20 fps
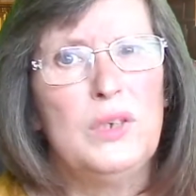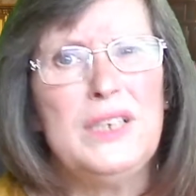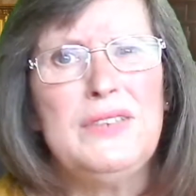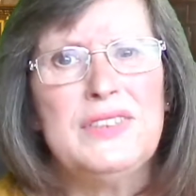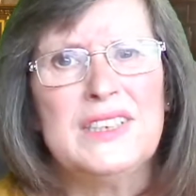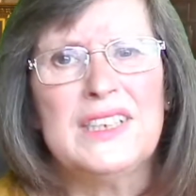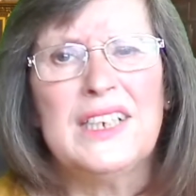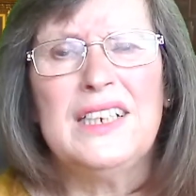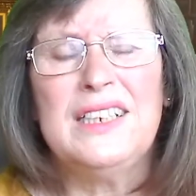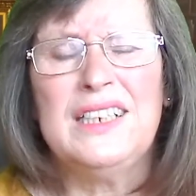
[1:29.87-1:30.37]

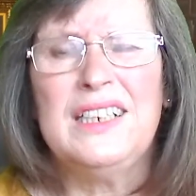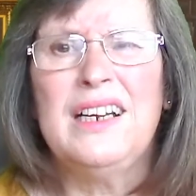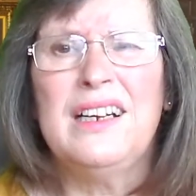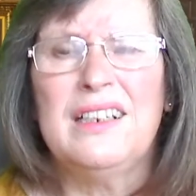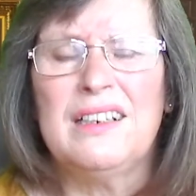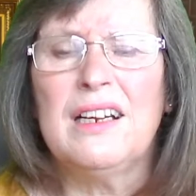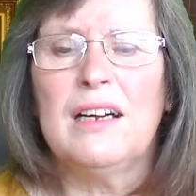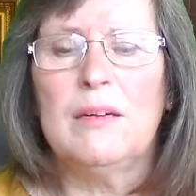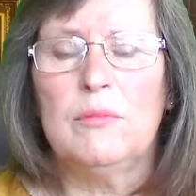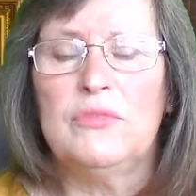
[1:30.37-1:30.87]
We've stayed in
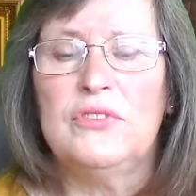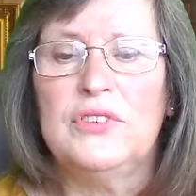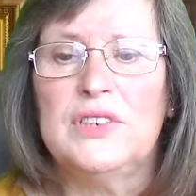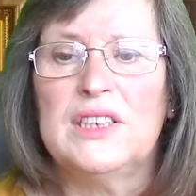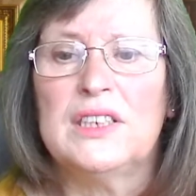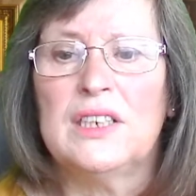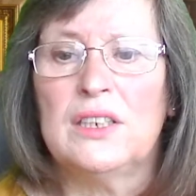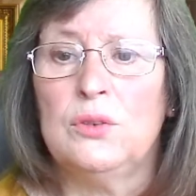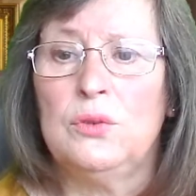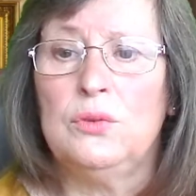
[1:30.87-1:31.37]
our
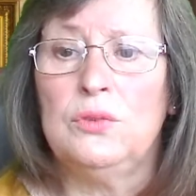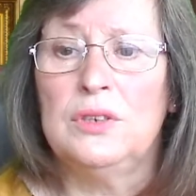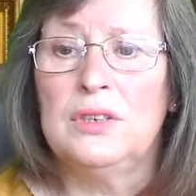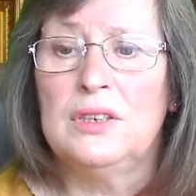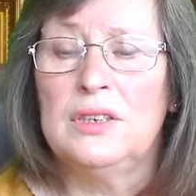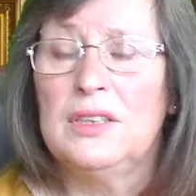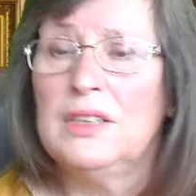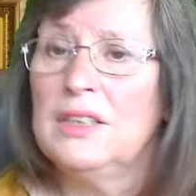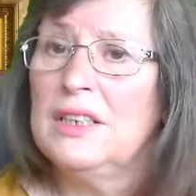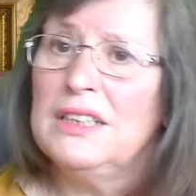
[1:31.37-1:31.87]
comfort zone,
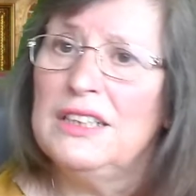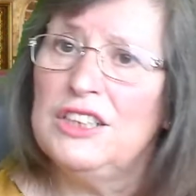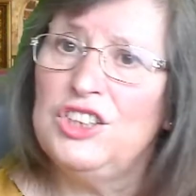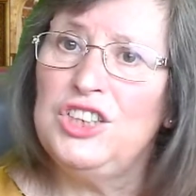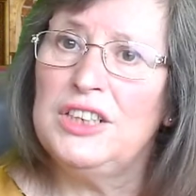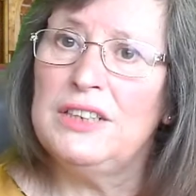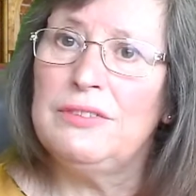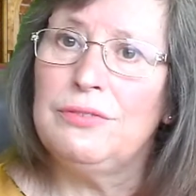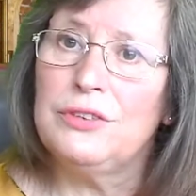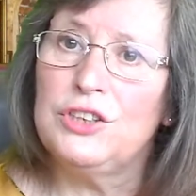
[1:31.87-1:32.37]
the
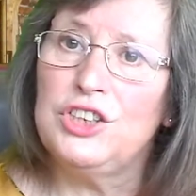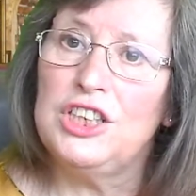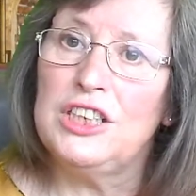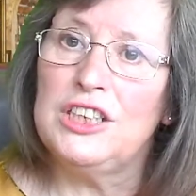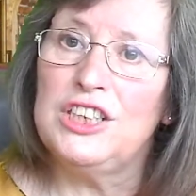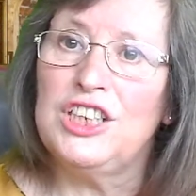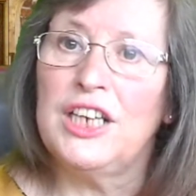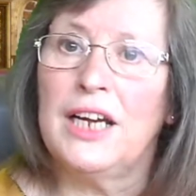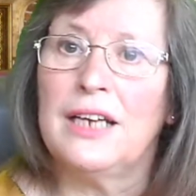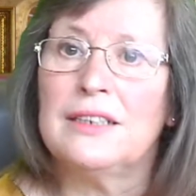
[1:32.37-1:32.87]
cheerful
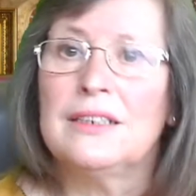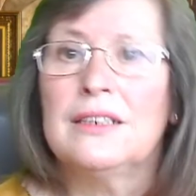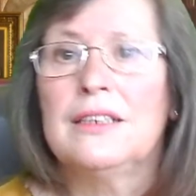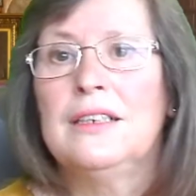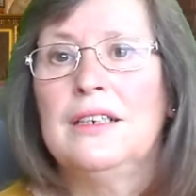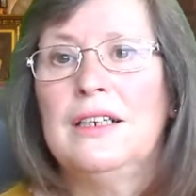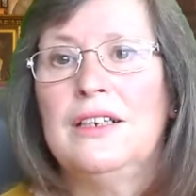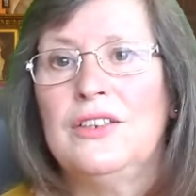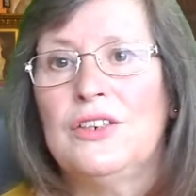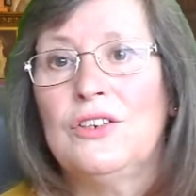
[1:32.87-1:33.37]
chit-chat
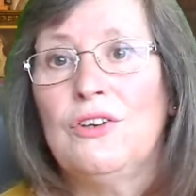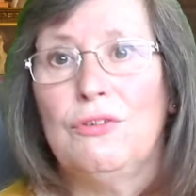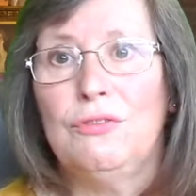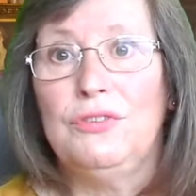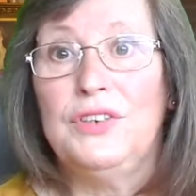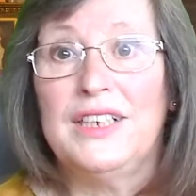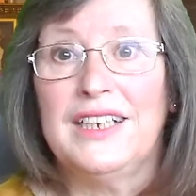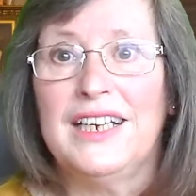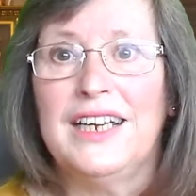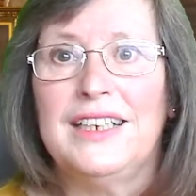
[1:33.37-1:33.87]
and the
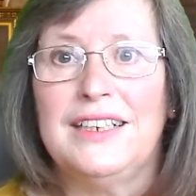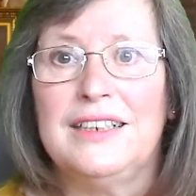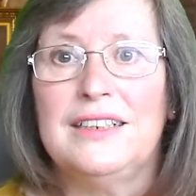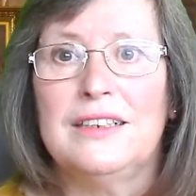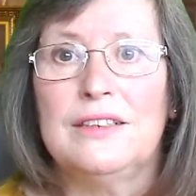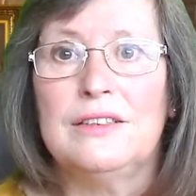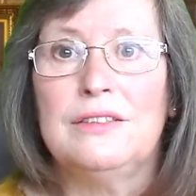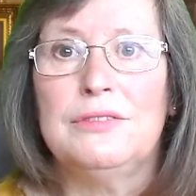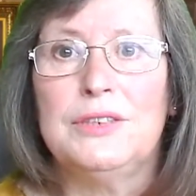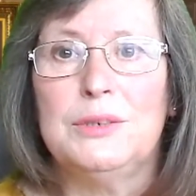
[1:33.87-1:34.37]
coffee and cakes
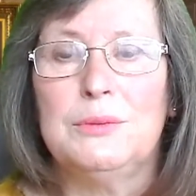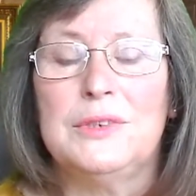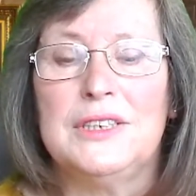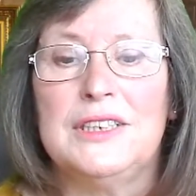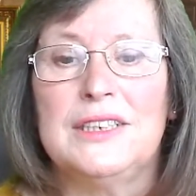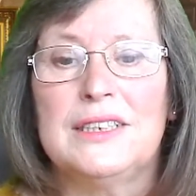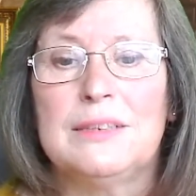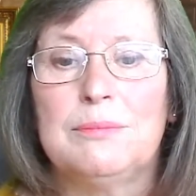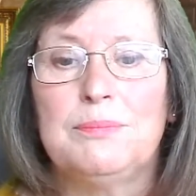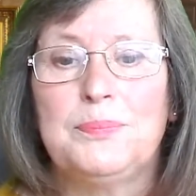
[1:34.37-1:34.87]

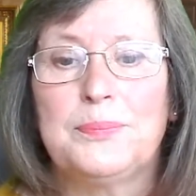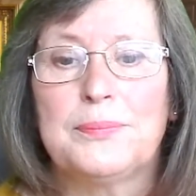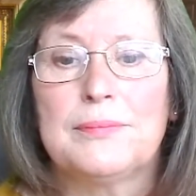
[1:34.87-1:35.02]
afterwards.